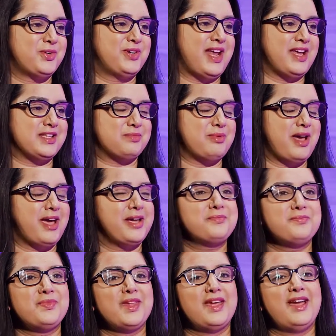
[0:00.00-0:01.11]
and Esme,
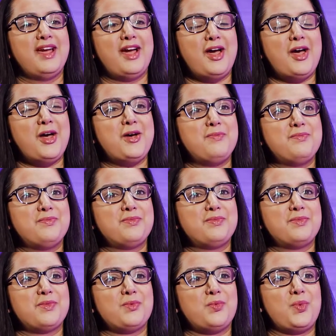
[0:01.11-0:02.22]

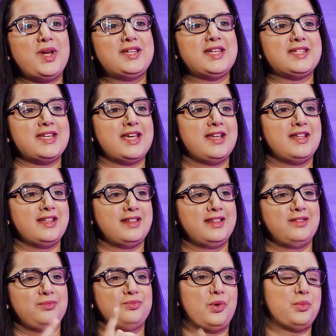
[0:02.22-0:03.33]
we did it
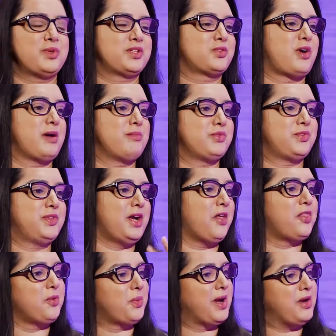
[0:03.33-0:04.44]
what we describe as the
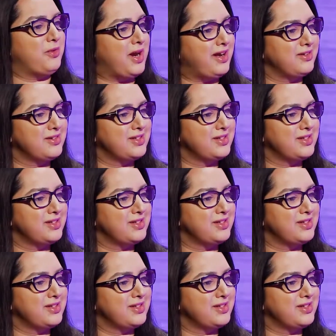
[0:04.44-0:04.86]
other way around.